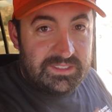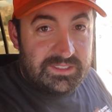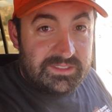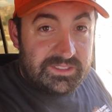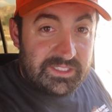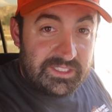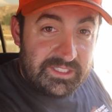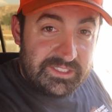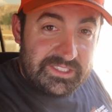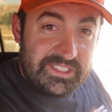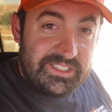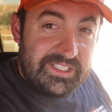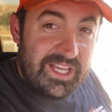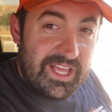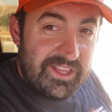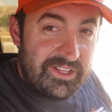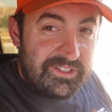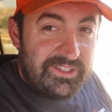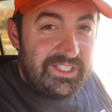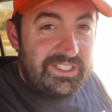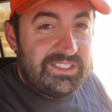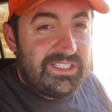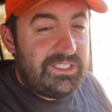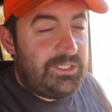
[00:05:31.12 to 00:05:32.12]
So here's
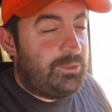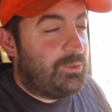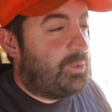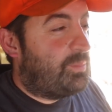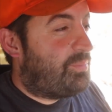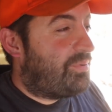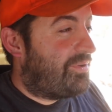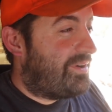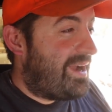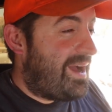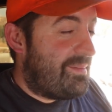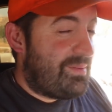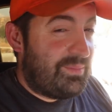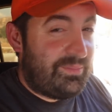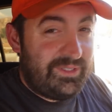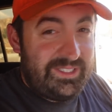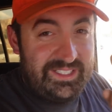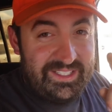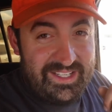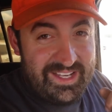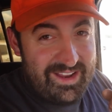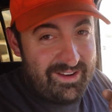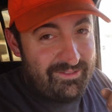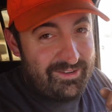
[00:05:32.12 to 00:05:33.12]
another thing that you will
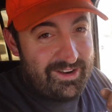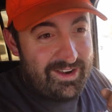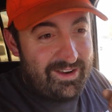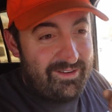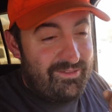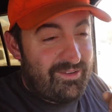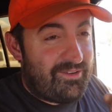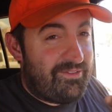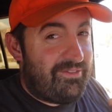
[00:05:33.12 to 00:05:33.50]
probably never ever